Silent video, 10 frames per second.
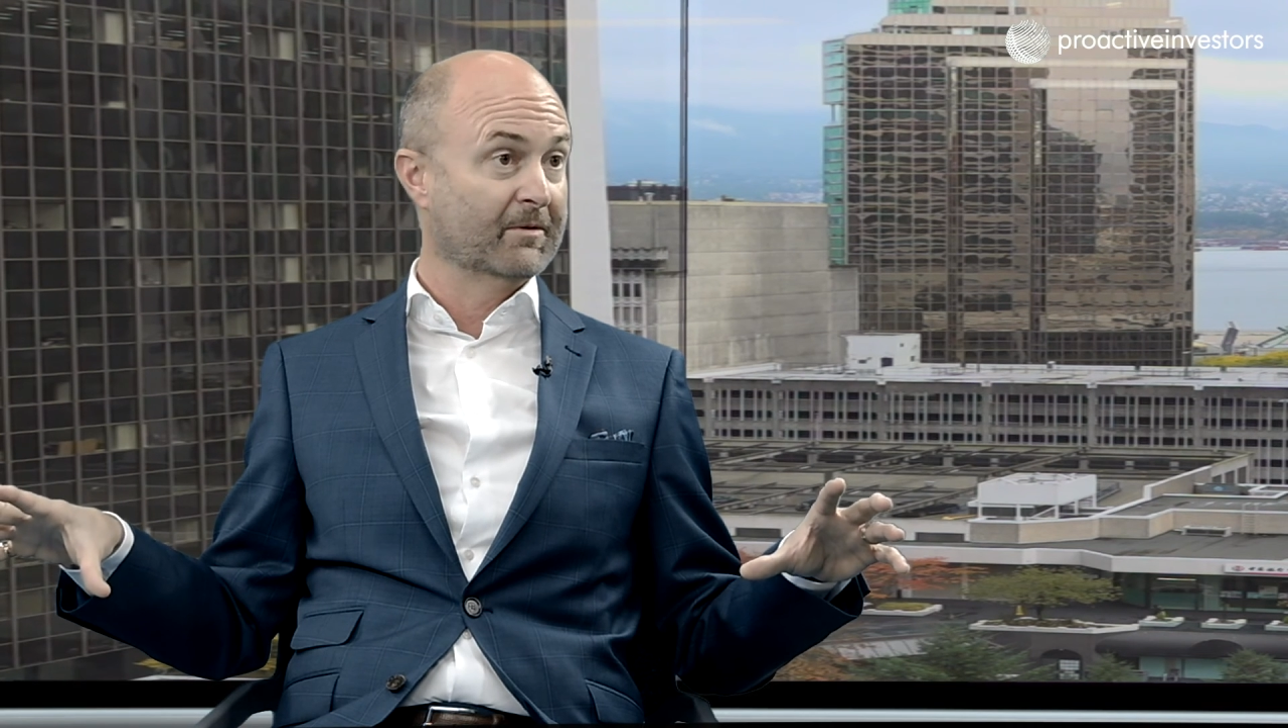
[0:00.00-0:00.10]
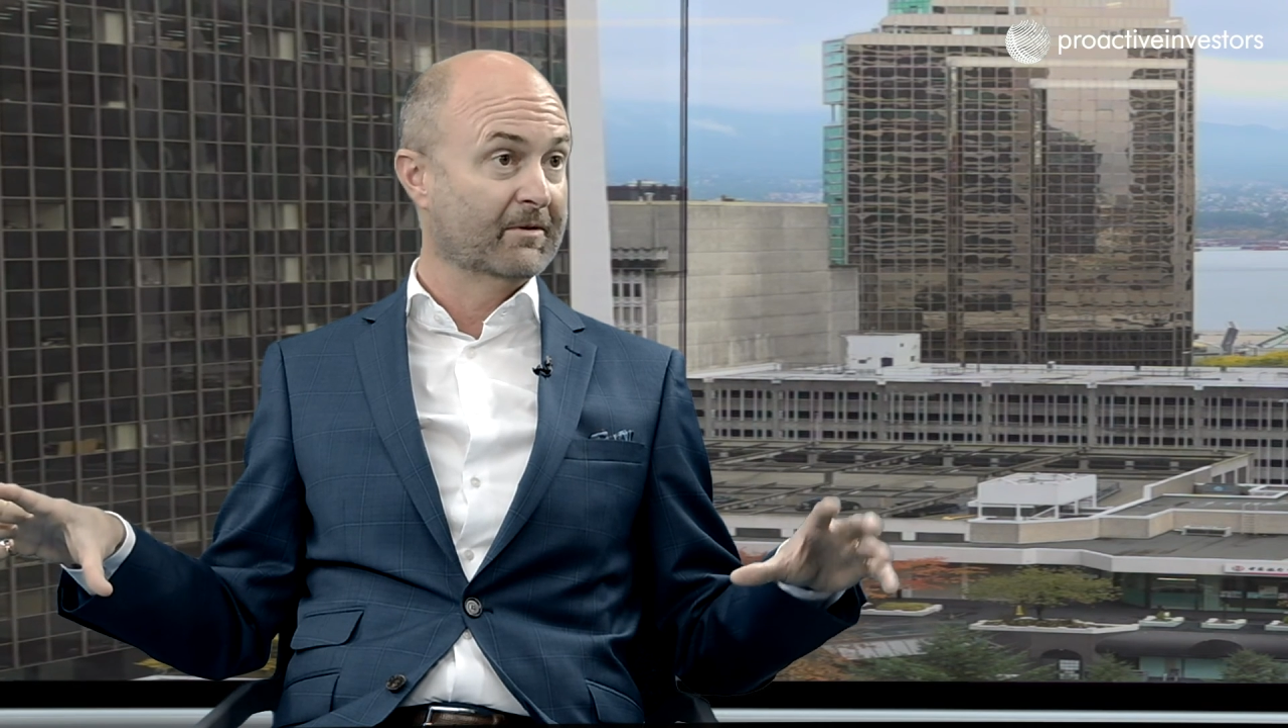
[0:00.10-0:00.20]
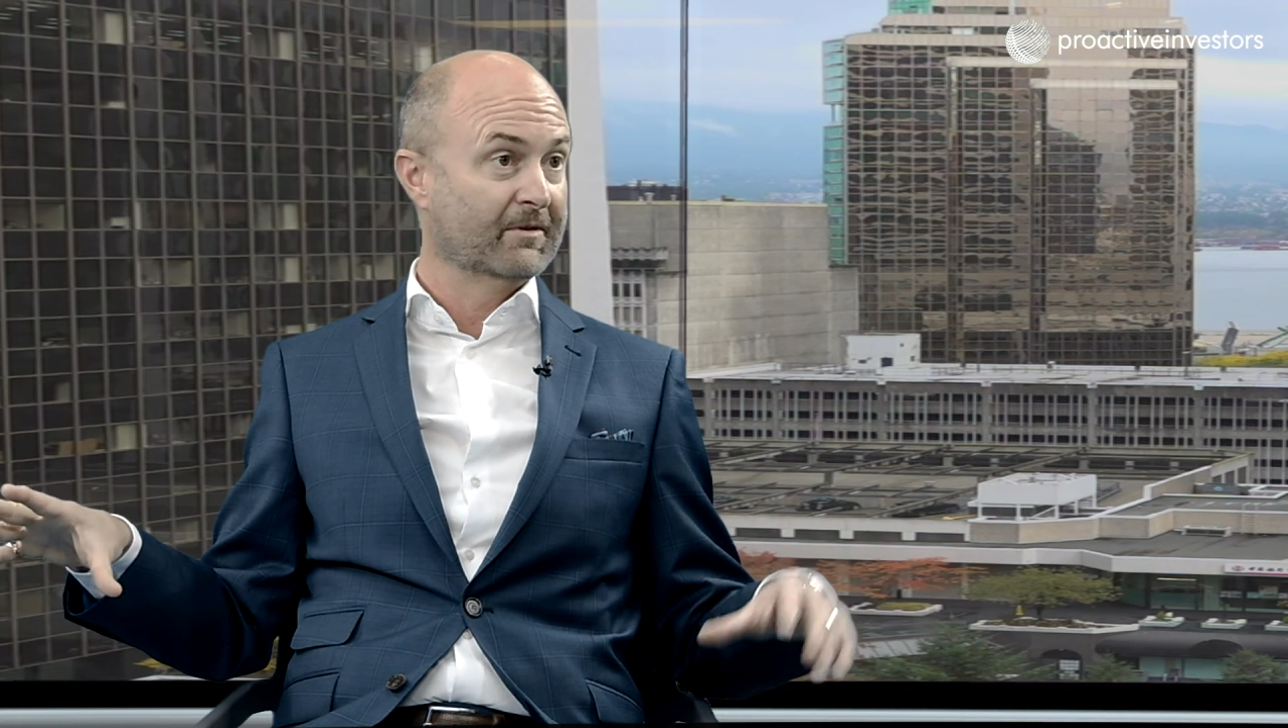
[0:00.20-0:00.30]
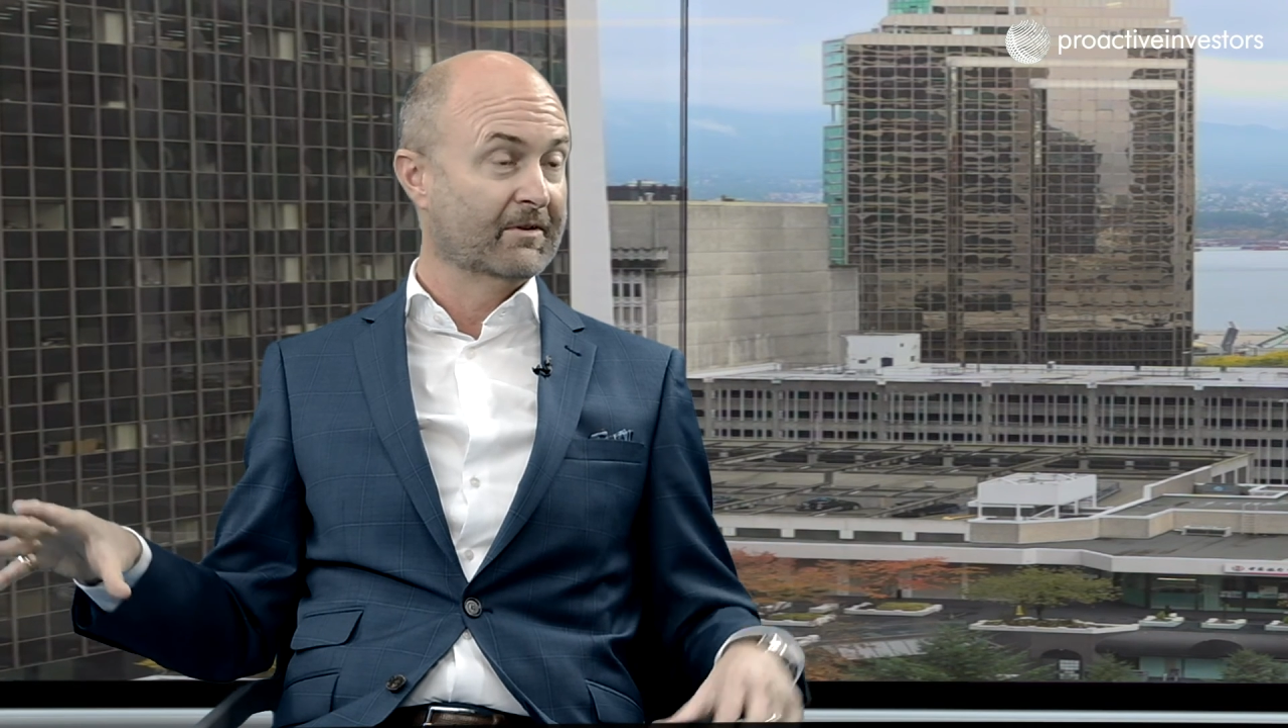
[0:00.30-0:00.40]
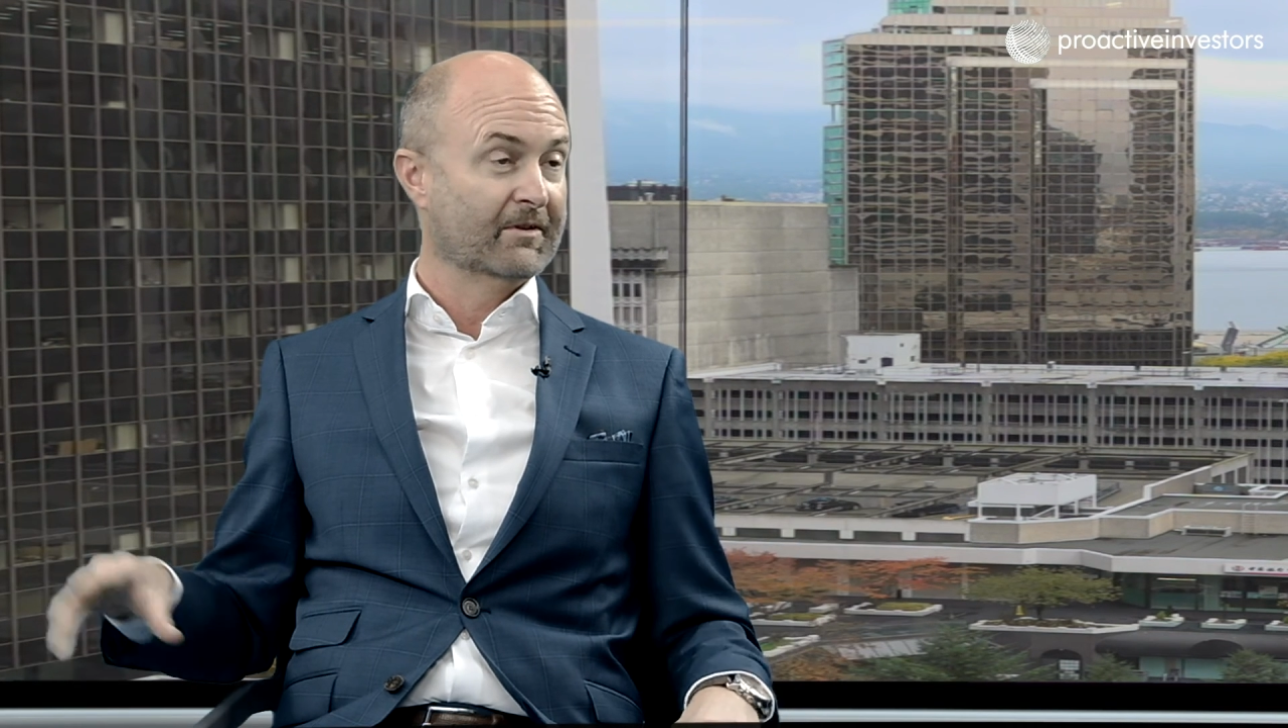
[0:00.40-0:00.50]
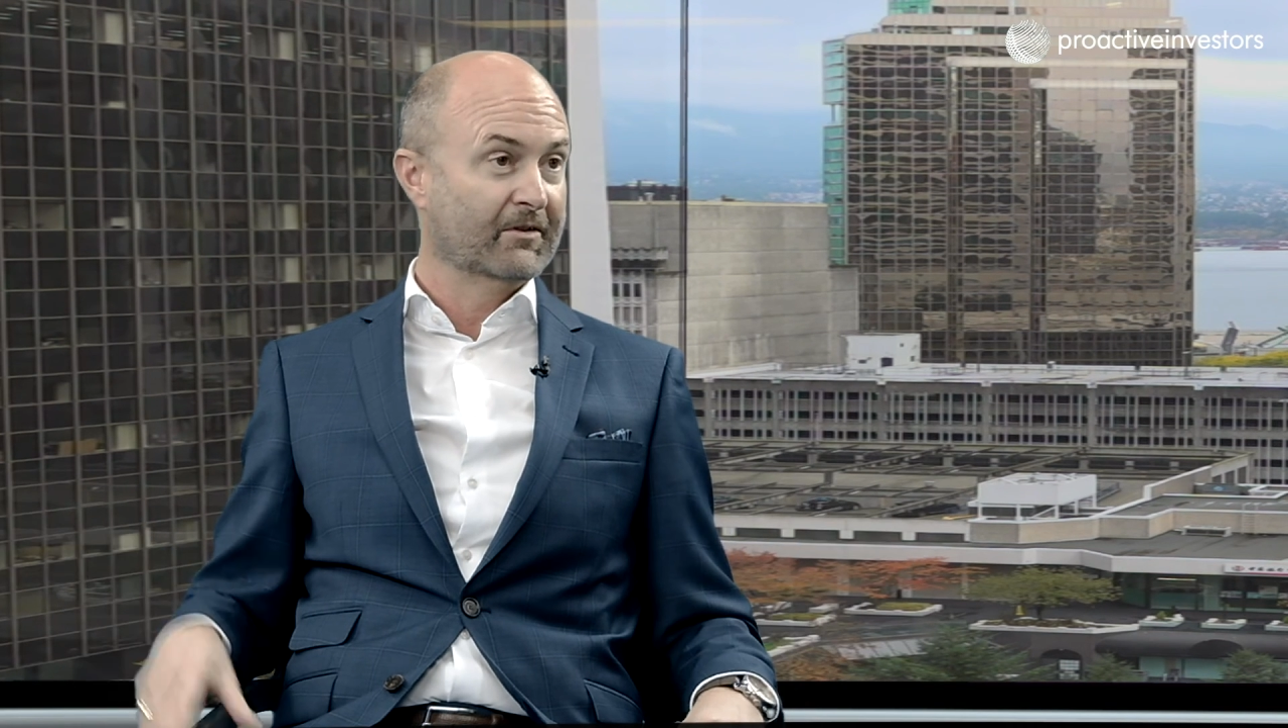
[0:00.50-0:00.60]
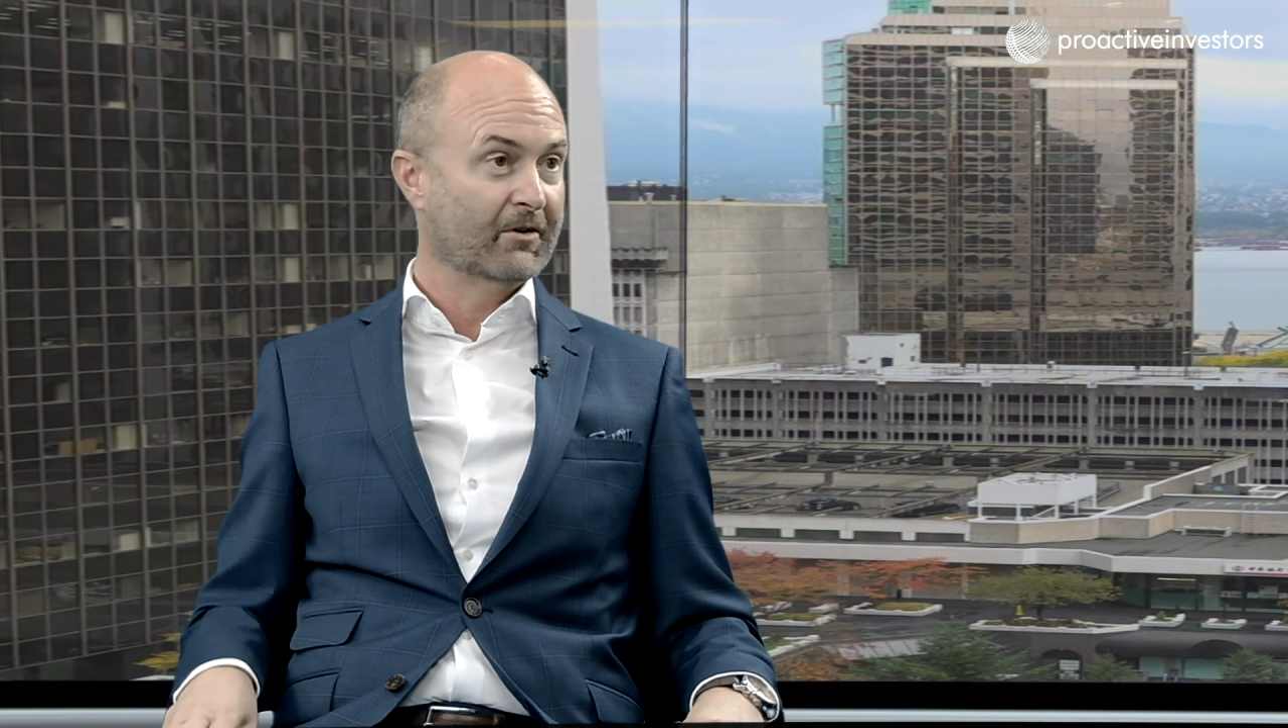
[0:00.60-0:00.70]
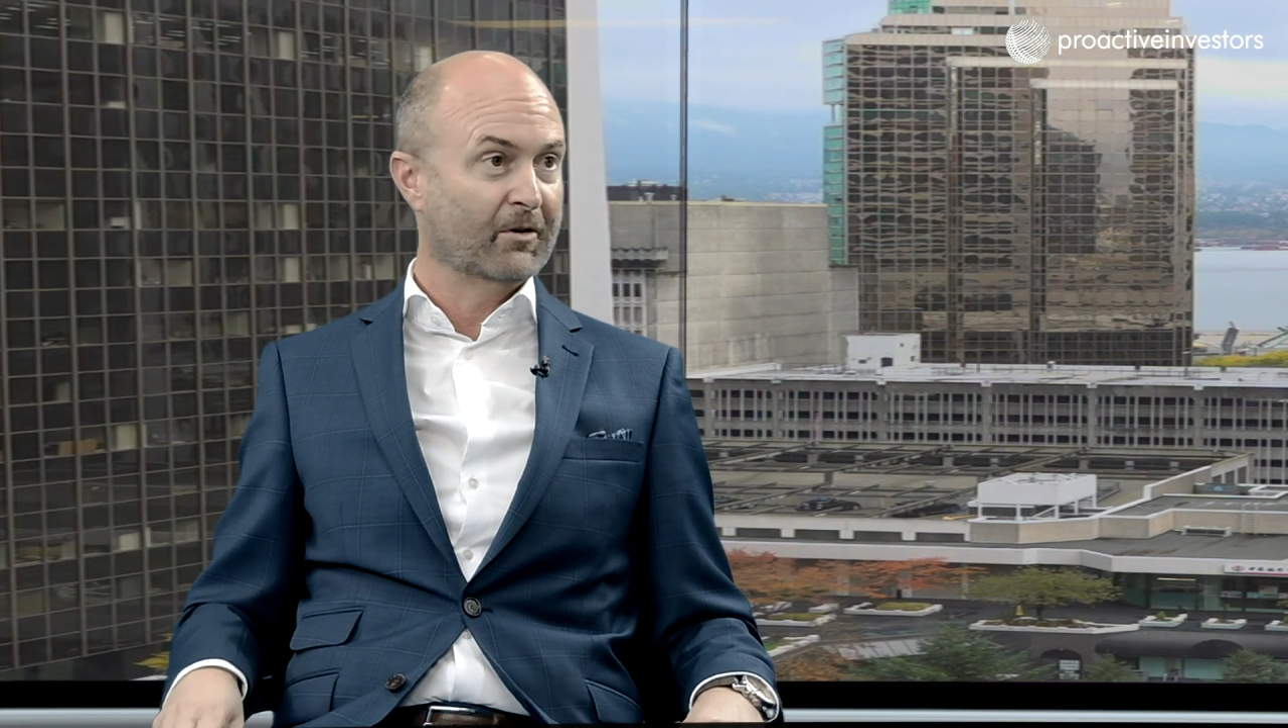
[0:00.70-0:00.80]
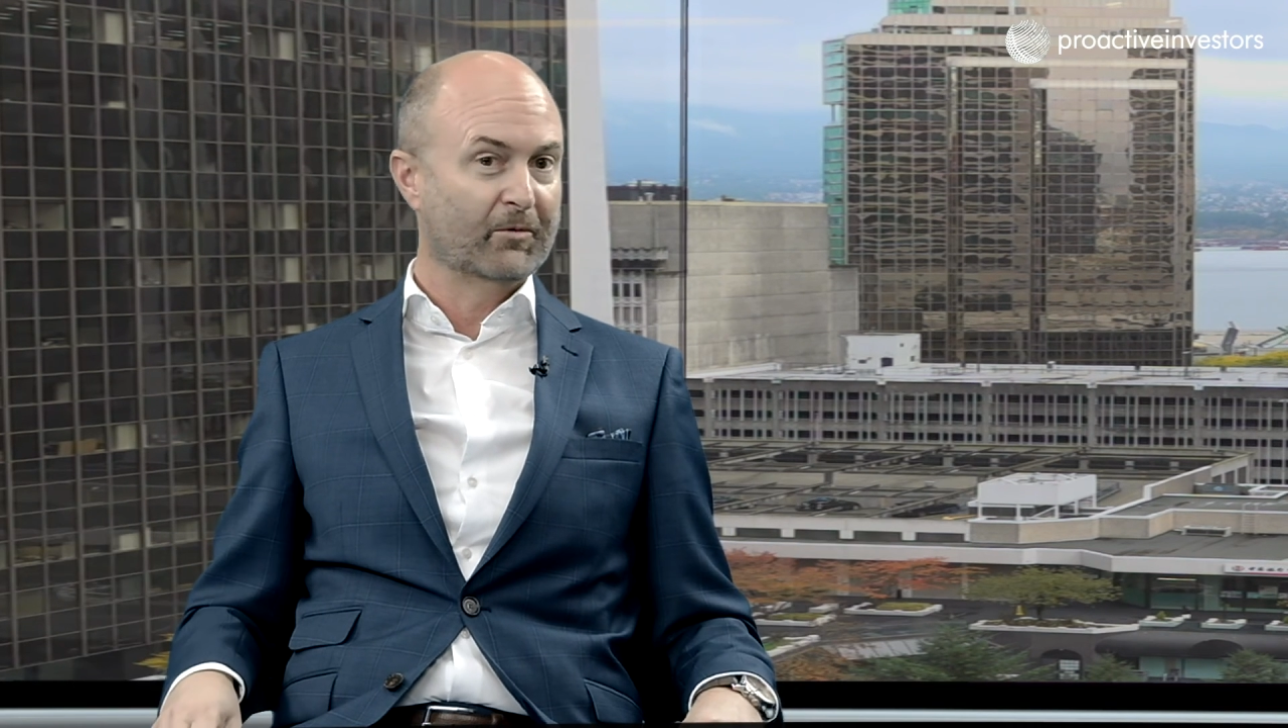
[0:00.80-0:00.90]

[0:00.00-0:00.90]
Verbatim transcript: Right. So,